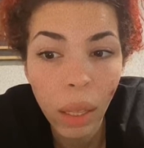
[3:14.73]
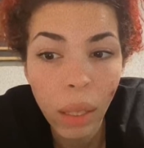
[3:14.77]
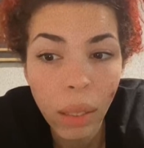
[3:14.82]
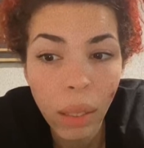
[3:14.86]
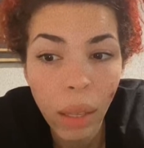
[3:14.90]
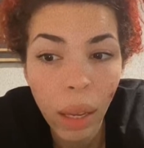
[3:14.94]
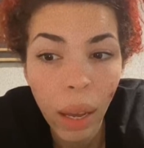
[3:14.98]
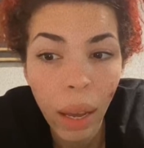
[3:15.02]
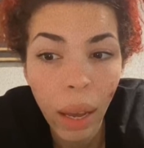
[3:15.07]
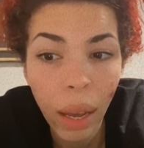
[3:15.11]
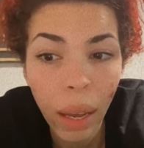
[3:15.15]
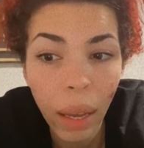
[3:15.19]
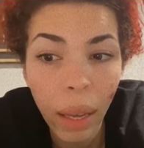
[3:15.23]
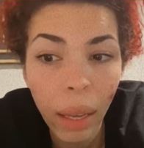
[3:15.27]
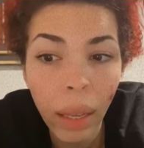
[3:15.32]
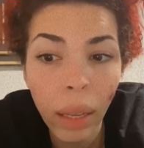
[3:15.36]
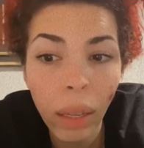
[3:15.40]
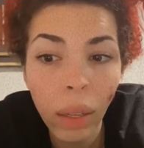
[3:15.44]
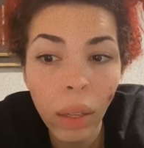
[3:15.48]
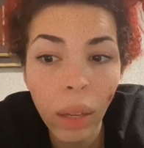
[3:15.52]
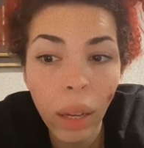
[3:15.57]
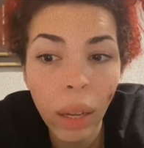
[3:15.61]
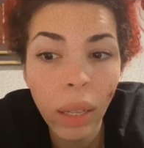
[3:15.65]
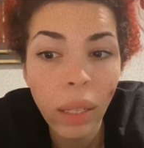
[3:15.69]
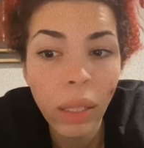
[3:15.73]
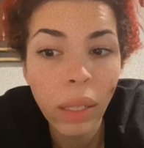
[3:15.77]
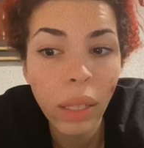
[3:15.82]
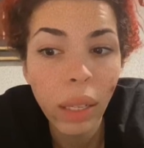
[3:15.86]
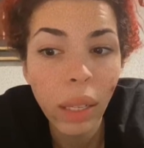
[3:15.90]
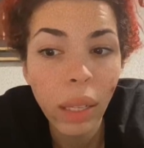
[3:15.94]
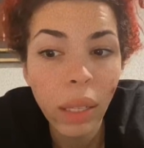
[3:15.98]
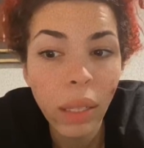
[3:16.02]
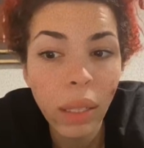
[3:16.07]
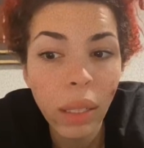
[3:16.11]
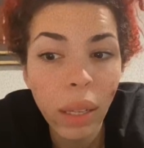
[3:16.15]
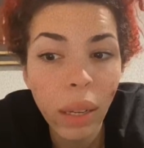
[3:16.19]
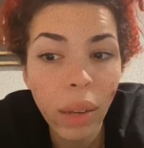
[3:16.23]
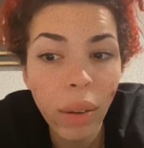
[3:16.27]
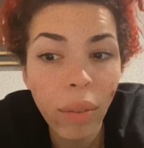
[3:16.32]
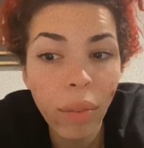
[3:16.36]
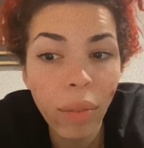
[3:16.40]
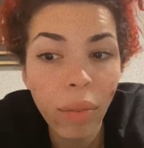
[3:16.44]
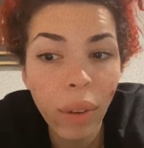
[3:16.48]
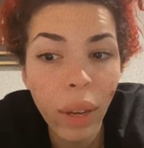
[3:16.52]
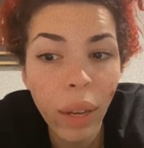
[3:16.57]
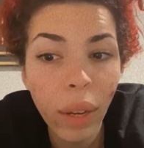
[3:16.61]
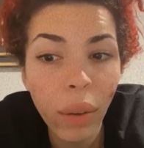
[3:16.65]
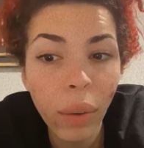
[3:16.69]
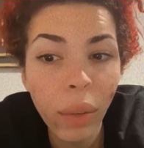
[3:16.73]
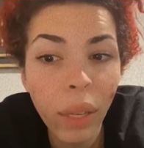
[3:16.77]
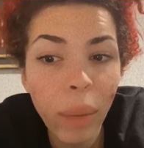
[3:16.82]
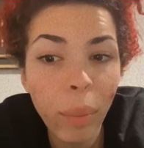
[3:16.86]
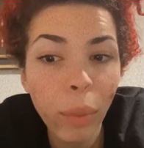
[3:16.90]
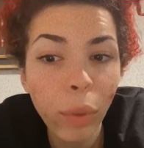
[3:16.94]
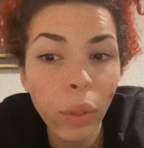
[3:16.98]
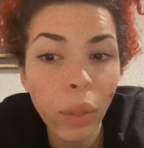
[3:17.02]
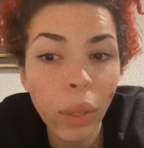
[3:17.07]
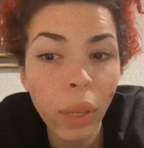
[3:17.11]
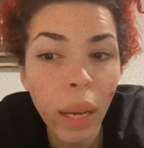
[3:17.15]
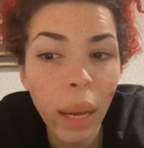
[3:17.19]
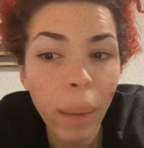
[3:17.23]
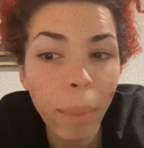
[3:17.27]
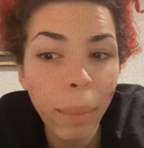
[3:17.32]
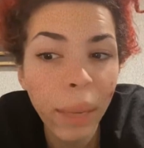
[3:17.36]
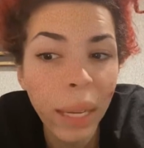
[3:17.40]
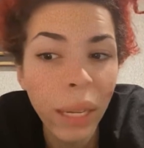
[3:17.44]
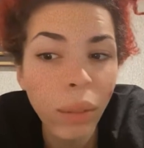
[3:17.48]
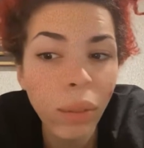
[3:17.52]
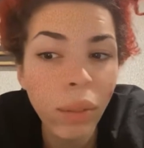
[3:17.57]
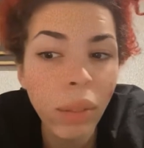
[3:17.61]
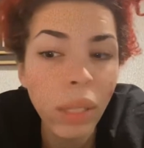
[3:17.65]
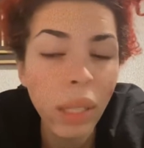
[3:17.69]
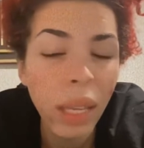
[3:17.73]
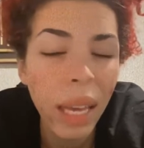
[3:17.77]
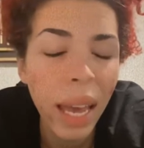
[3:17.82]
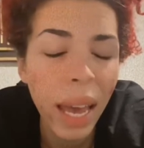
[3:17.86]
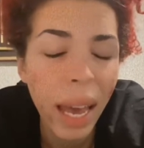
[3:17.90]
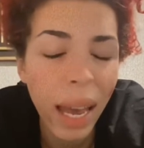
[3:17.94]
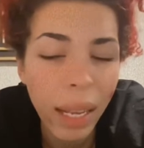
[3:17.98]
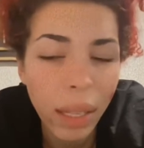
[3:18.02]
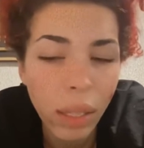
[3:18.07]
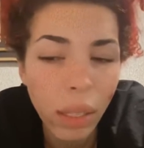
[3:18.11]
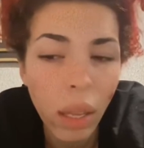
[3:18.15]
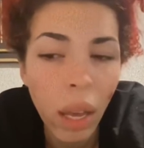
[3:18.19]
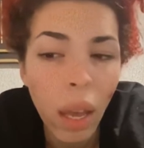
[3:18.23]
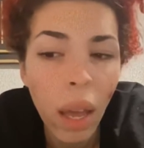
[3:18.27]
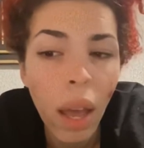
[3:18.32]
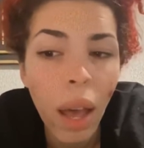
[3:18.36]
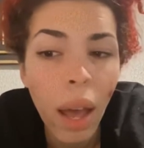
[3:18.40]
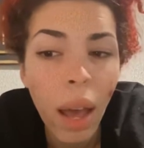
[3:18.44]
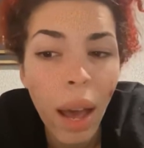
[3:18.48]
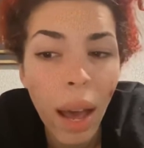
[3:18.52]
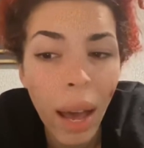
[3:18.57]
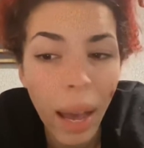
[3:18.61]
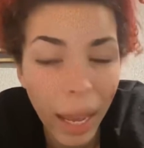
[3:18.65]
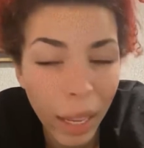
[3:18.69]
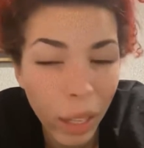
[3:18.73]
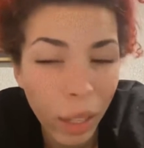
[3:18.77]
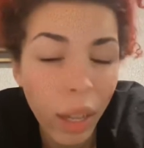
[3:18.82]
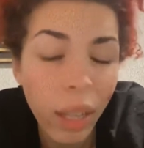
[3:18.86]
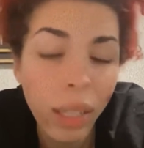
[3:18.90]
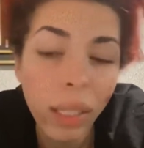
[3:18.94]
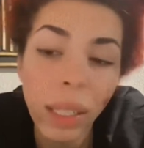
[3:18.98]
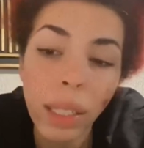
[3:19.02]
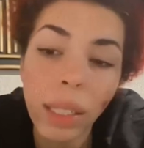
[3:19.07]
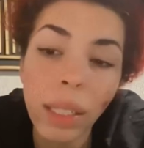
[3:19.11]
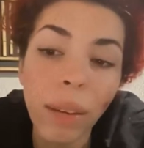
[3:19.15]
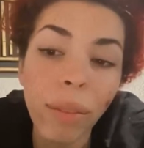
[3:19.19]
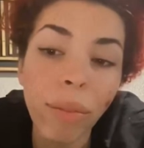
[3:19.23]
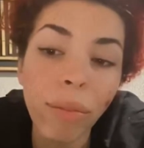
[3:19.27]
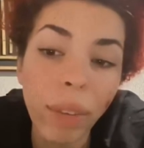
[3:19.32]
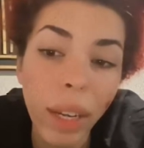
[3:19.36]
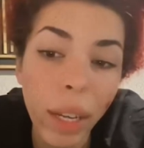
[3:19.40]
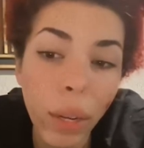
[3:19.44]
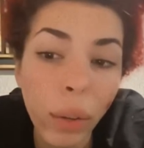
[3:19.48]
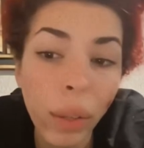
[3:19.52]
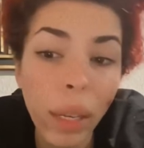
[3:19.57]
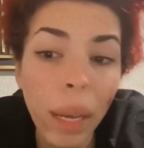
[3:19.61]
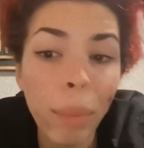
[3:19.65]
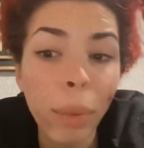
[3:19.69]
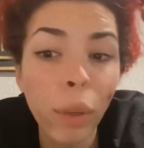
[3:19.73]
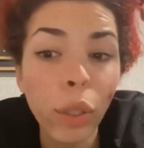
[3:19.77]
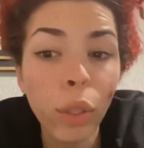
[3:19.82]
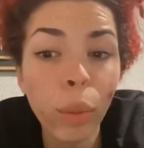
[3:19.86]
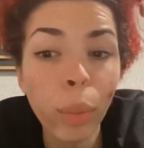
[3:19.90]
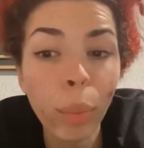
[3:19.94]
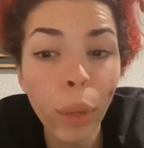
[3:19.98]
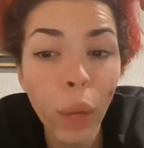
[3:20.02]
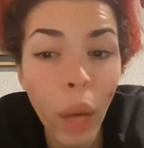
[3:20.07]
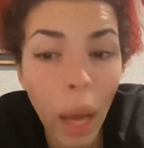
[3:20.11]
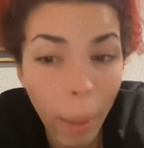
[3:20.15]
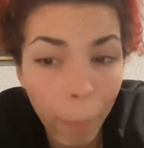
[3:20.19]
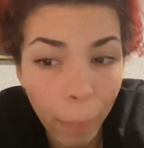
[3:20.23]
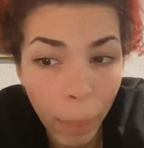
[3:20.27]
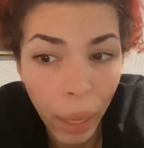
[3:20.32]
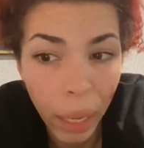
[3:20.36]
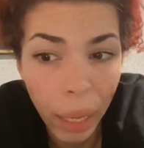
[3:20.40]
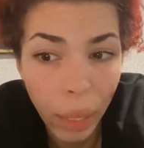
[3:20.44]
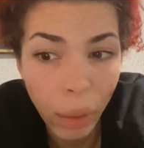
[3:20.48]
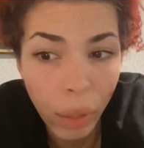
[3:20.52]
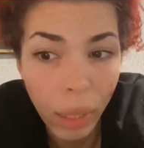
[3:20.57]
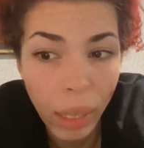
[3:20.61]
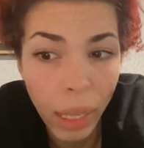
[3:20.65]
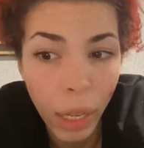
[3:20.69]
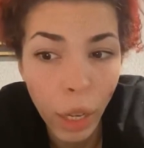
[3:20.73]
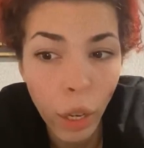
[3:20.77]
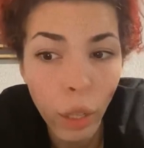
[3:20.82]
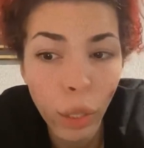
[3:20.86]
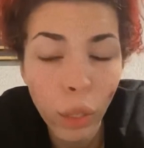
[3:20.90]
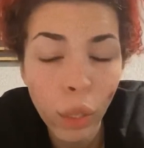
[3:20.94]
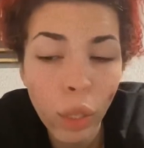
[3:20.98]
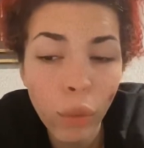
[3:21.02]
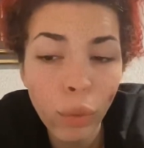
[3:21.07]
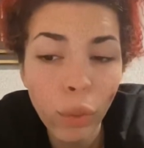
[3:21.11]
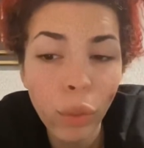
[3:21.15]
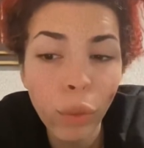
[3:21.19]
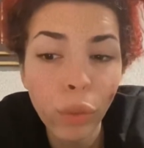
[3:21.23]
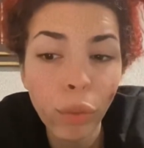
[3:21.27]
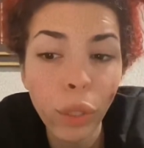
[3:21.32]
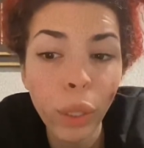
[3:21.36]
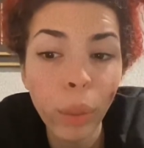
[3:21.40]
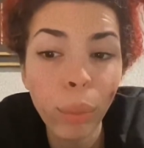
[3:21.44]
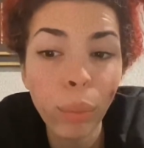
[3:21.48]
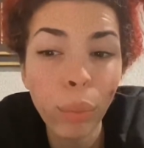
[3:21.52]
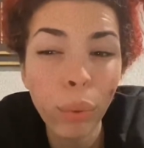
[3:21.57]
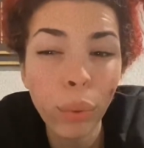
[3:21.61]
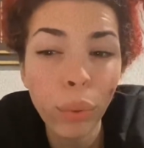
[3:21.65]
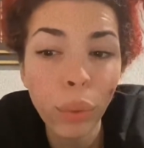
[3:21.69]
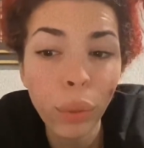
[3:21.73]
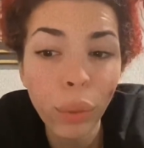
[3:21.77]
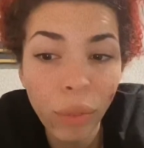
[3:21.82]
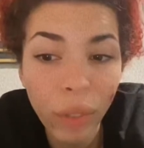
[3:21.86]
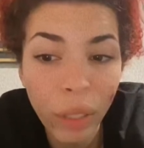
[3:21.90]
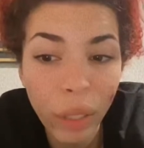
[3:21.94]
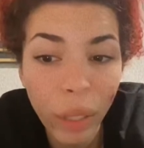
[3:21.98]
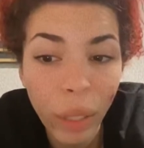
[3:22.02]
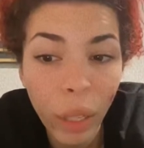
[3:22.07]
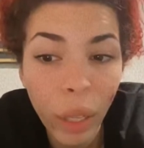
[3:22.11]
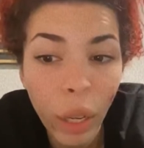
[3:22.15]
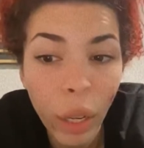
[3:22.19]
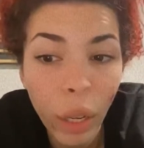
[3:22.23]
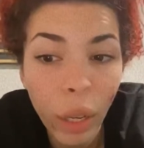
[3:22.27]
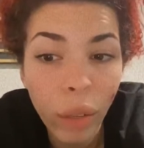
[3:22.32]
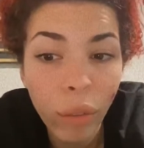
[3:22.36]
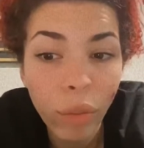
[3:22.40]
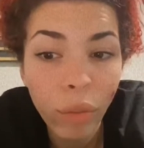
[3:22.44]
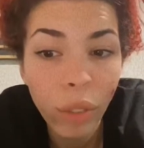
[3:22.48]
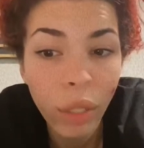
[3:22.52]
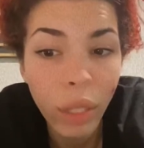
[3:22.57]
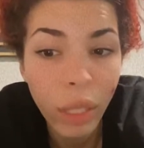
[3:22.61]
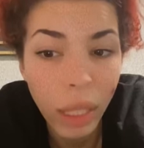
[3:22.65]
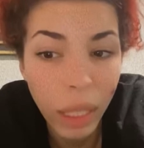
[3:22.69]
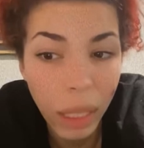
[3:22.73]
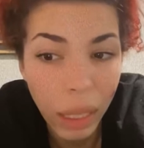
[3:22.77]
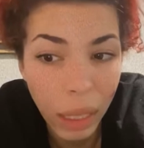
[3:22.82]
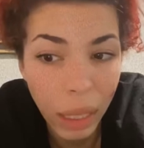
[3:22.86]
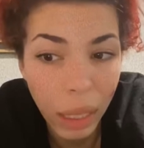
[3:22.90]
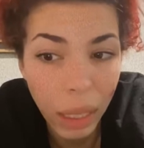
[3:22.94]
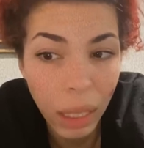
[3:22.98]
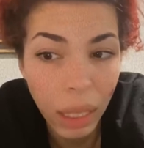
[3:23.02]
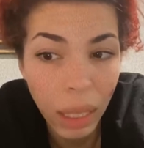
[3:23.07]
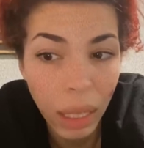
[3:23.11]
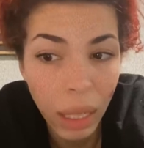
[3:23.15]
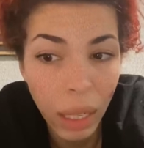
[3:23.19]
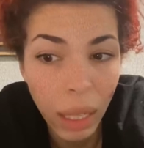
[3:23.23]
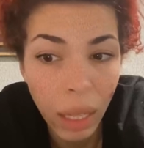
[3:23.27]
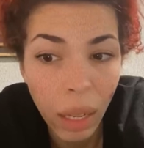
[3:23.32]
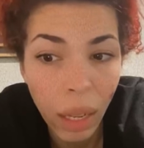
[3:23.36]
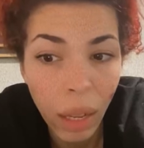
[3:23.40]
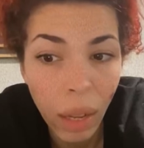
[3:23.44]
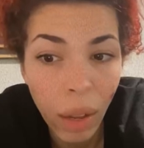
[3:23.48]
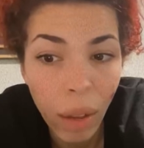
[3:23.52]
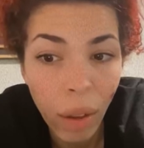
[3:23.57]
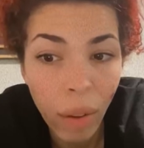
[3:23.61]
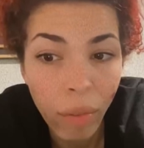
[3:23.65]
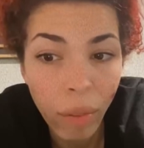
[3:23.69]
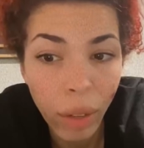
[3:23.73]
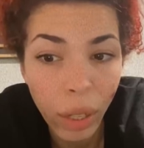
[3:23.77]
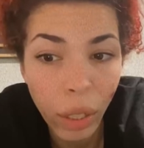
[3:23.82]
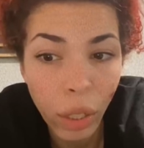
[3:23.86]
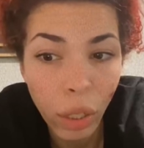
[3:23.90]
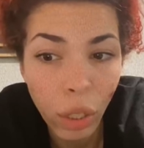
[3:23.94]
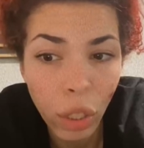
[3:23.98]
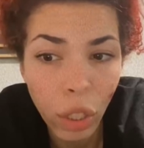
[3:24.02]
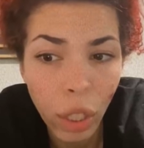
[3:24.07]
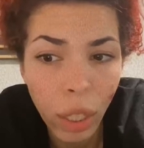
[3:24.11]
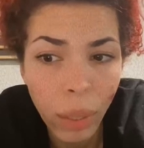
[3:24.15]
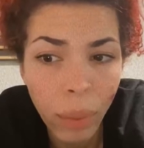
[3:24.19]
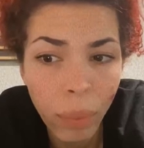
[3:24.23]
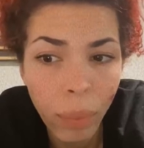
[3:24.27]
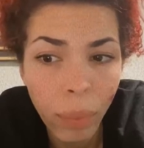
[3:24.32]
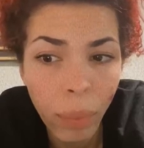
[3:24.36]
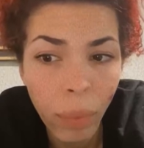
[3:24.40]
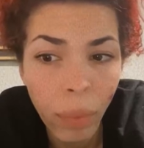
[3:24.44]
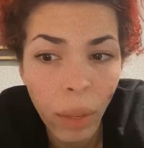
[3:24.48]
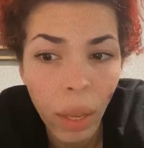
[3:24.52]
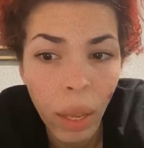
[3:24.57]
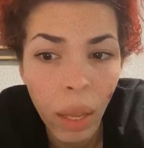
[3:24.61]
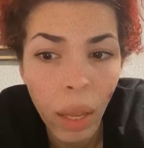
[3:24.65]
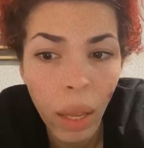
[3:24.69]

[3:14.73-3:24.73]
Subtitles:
It's a high content of phytochemical compounds. It has a high content of phytochemical compounds that are useful for improving fertility function.